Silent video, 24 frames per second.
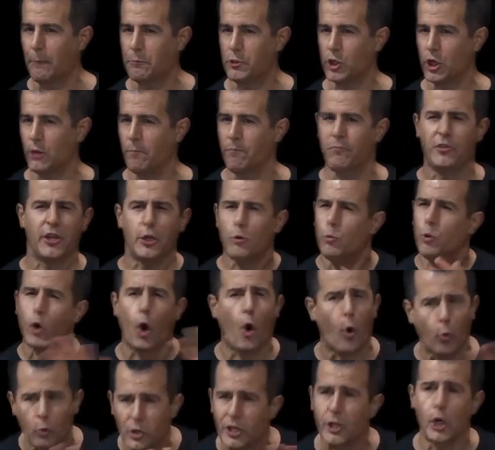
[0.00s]
option that you
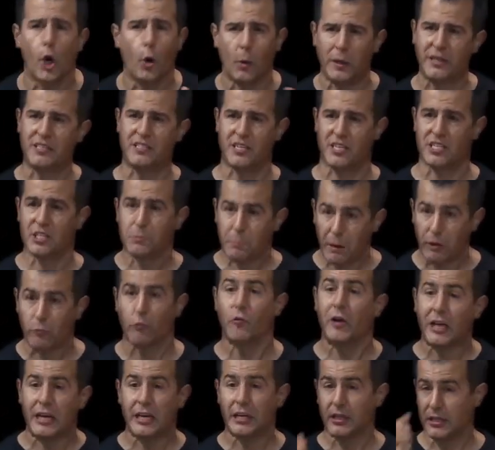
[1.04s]
would only know exists by
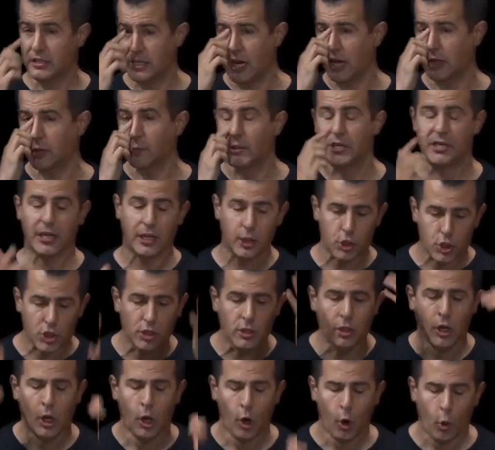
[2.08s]
reading the
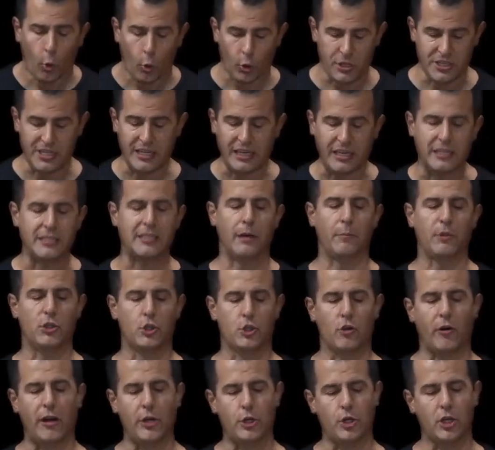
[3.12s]
documentation or seeing a
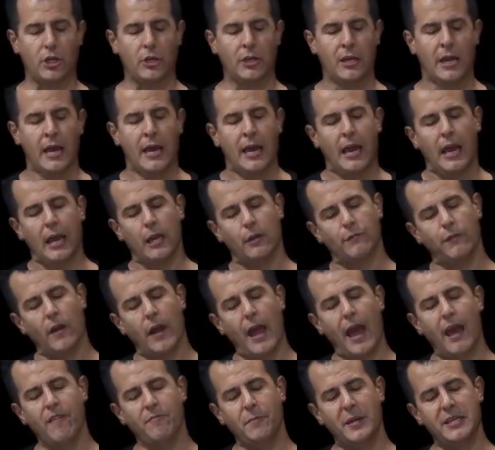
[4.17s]
demonstration. And if
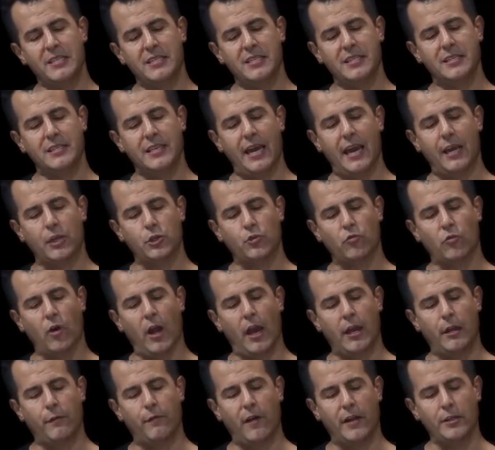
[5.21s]
I have my syntax
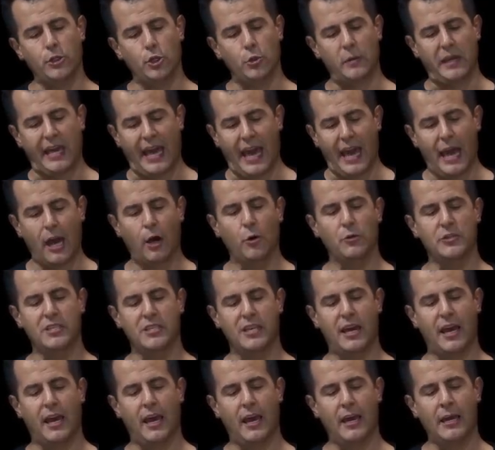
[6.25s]
right, if I I do cow
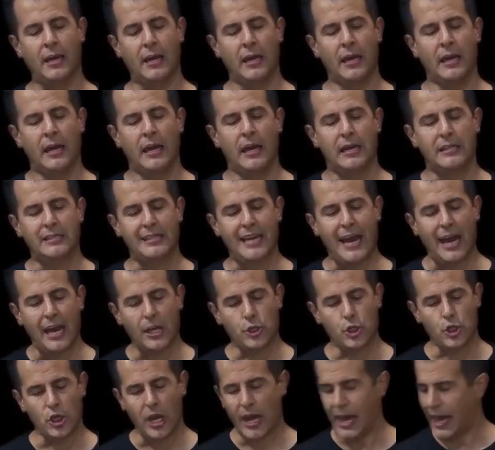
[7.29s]
say
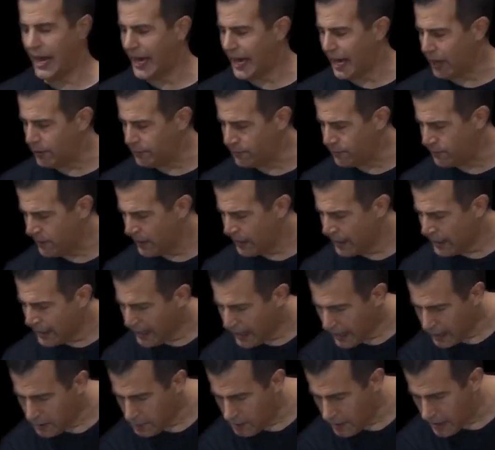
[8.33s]
dash f,
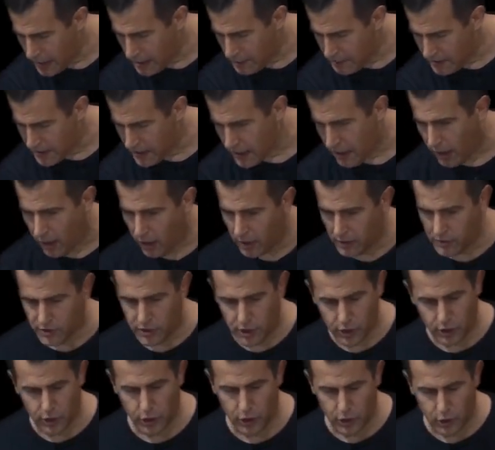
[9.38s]
and maybe I'll
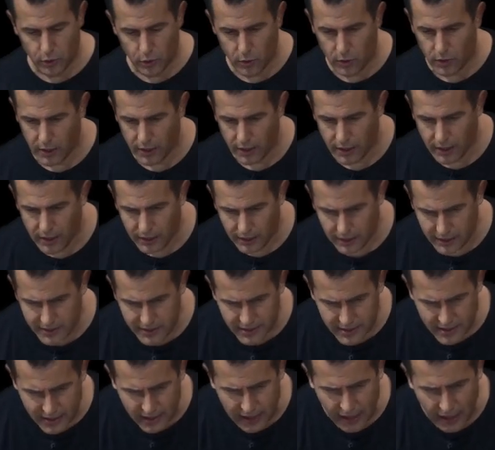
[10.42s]
do, uh,
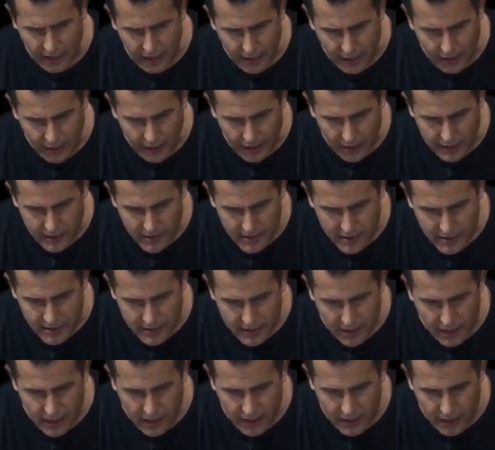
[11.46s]
let's see,
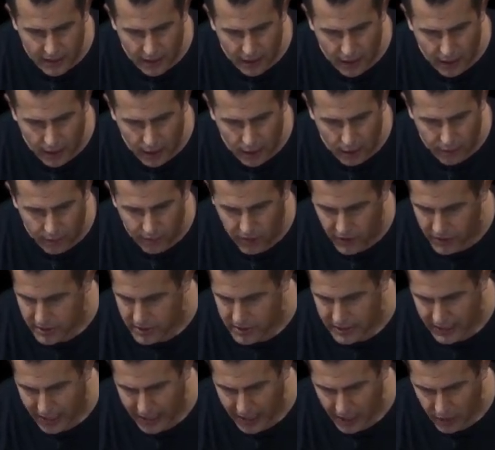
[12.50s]
instead of
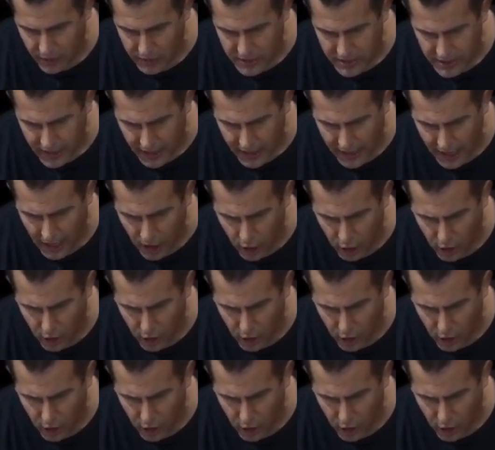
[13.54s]
this cow say,